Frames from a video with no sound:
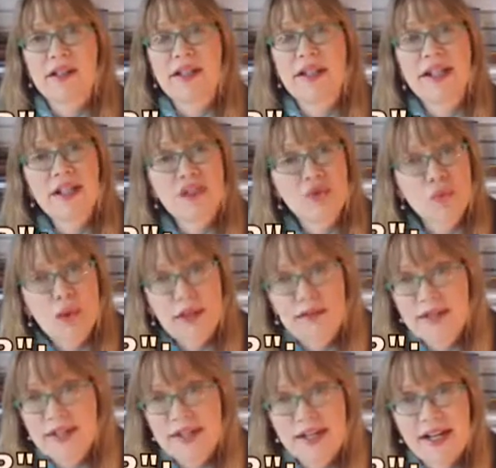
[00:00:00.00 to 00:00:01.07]
Each one of
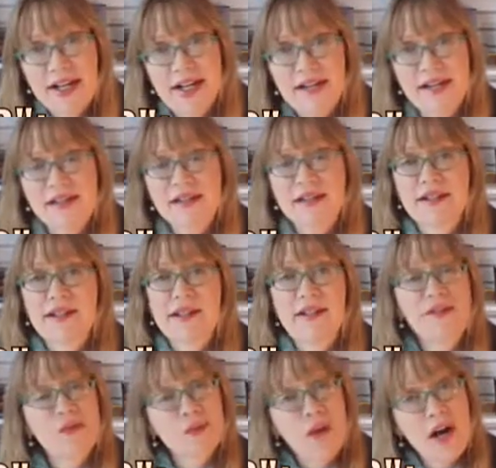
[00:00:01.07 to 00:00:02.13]
these eddies
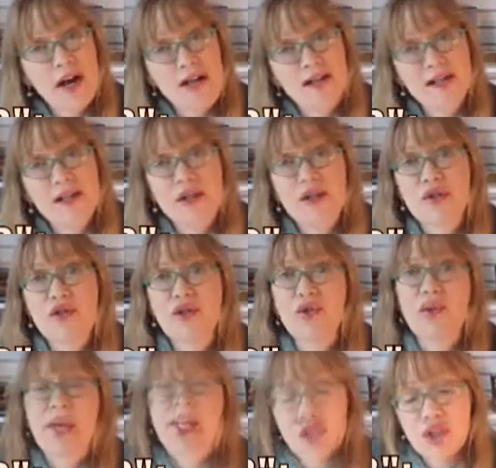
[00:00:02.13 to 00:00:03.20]
gives rise
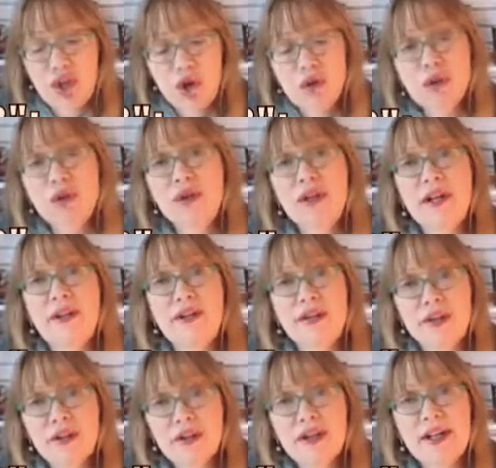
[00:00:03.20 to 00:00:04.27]
to a local
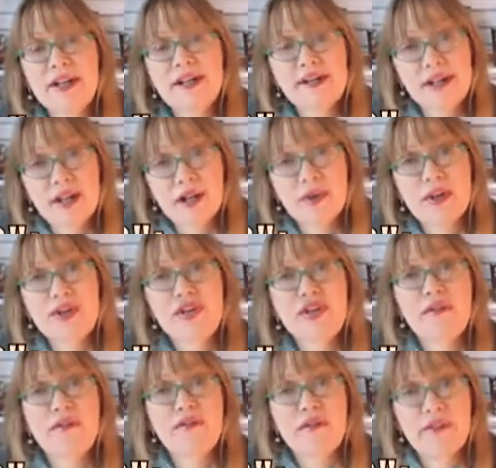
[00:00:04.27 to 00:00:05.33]
etheric
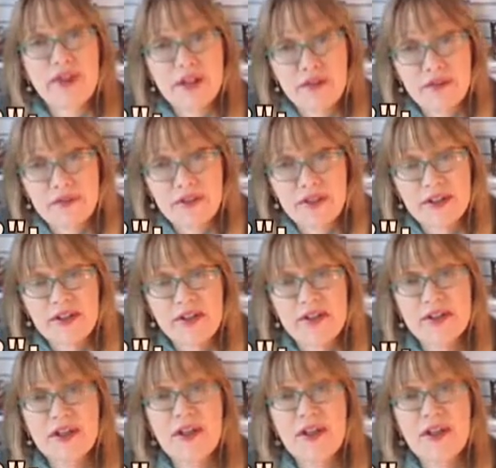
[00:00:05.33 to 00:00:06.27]
acceleration vector field,